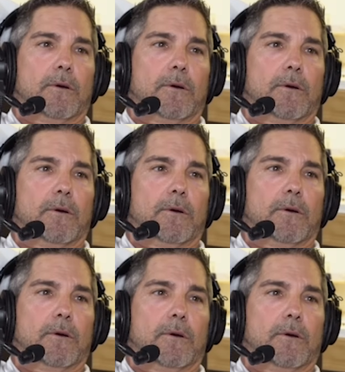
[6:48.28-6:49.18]

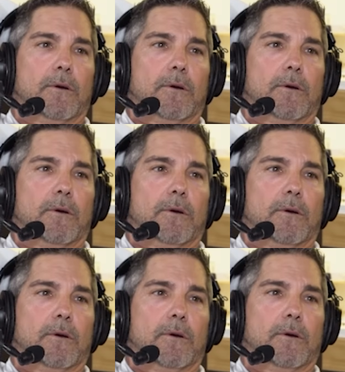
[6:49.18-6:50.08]

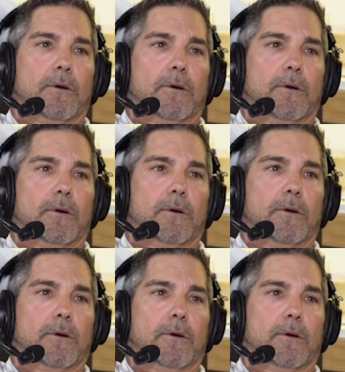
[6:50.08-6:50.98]

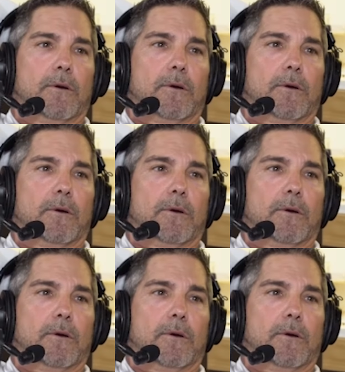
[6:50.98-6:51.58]
(silent)